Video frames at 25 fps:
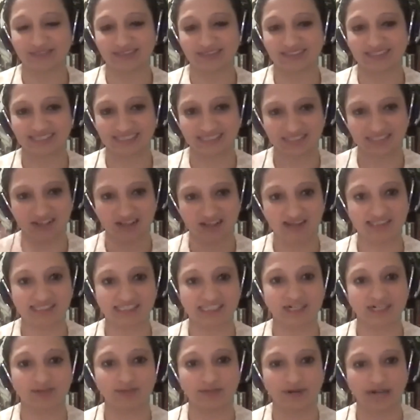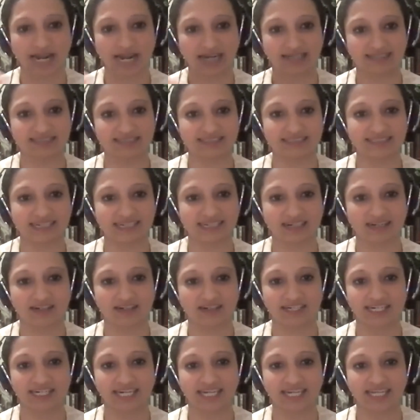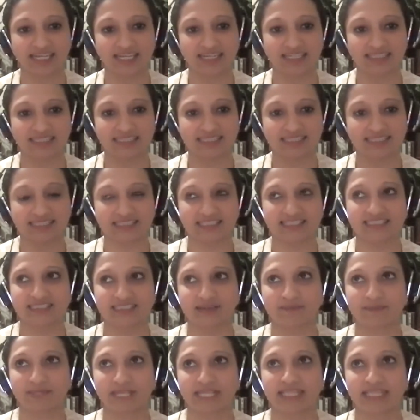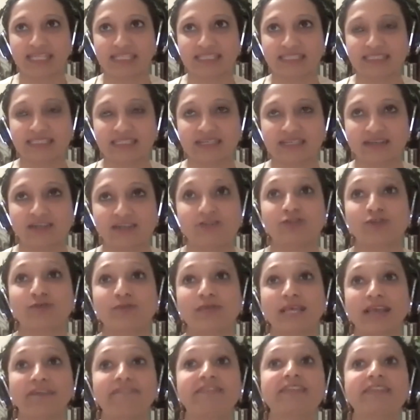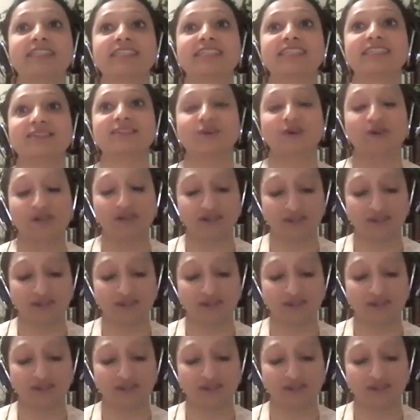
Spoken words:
this constant practice and learning is something that's going to be evident,